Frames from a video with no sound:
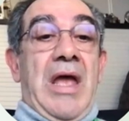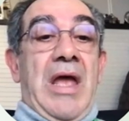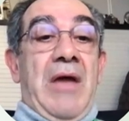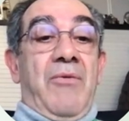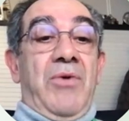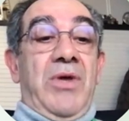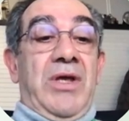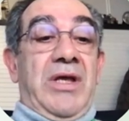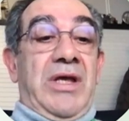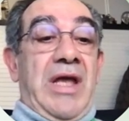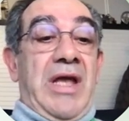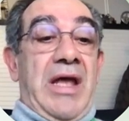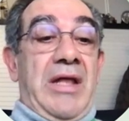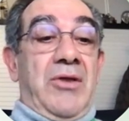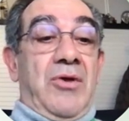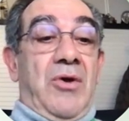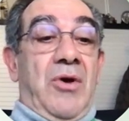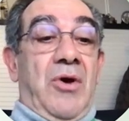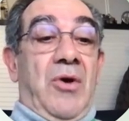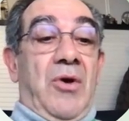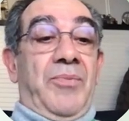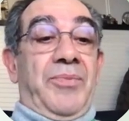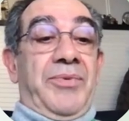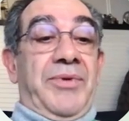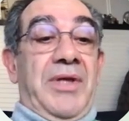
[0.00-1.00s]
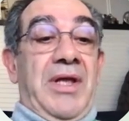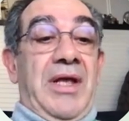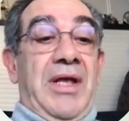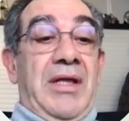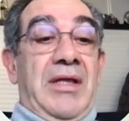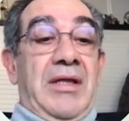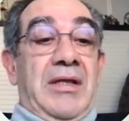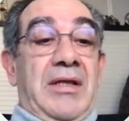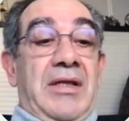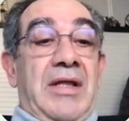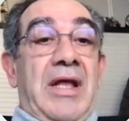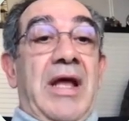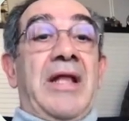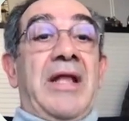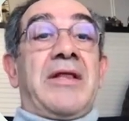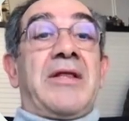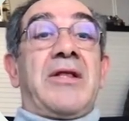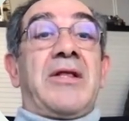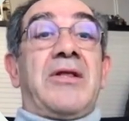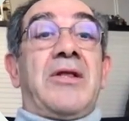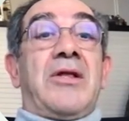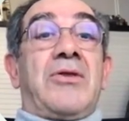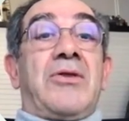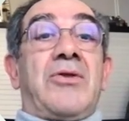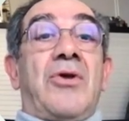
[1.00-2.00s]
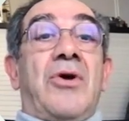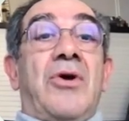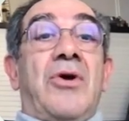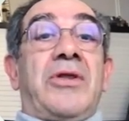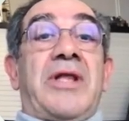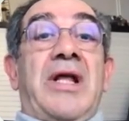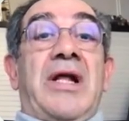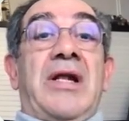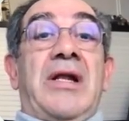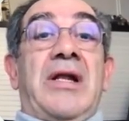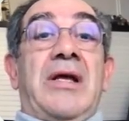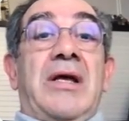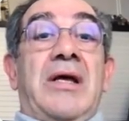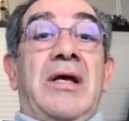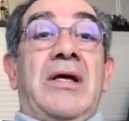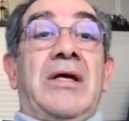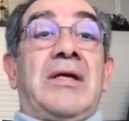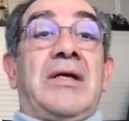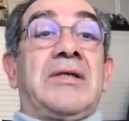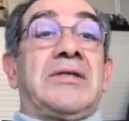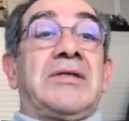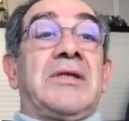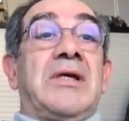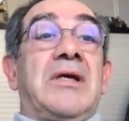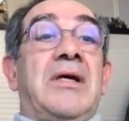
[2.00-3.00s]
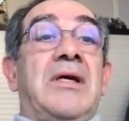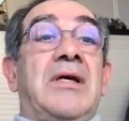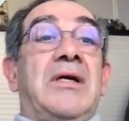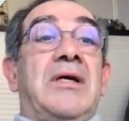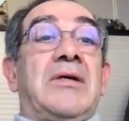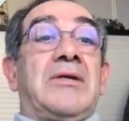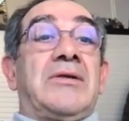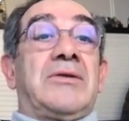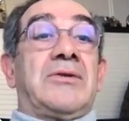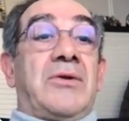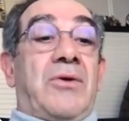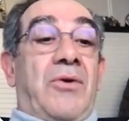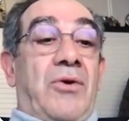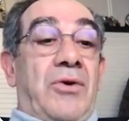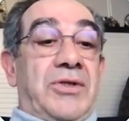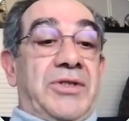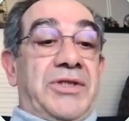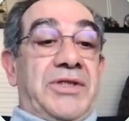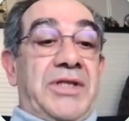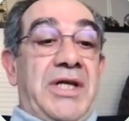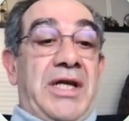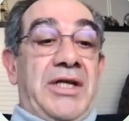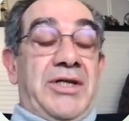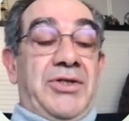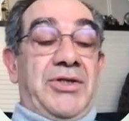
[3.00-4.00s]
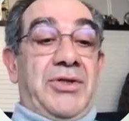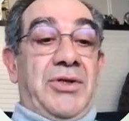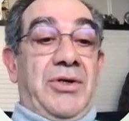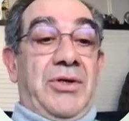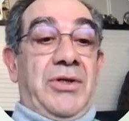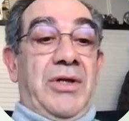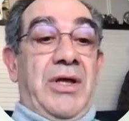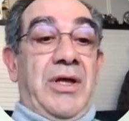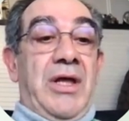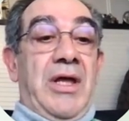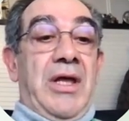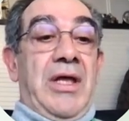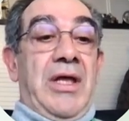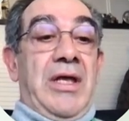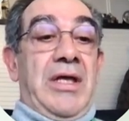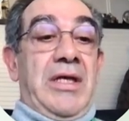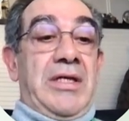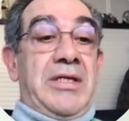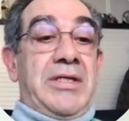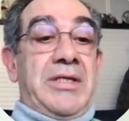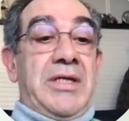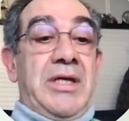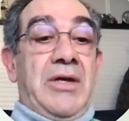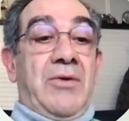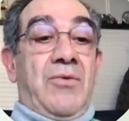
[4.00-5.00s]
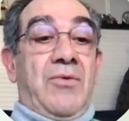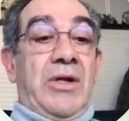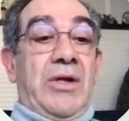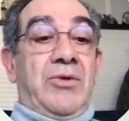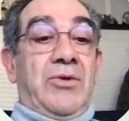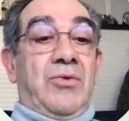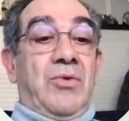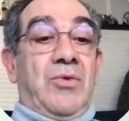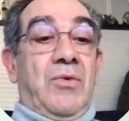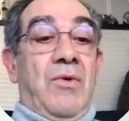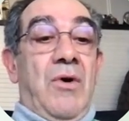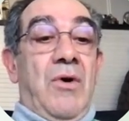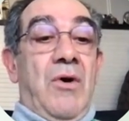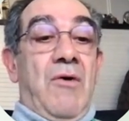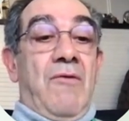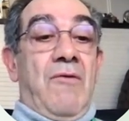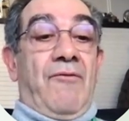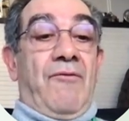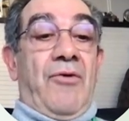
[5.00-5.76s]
and we can obtain that the total cross-section is equal to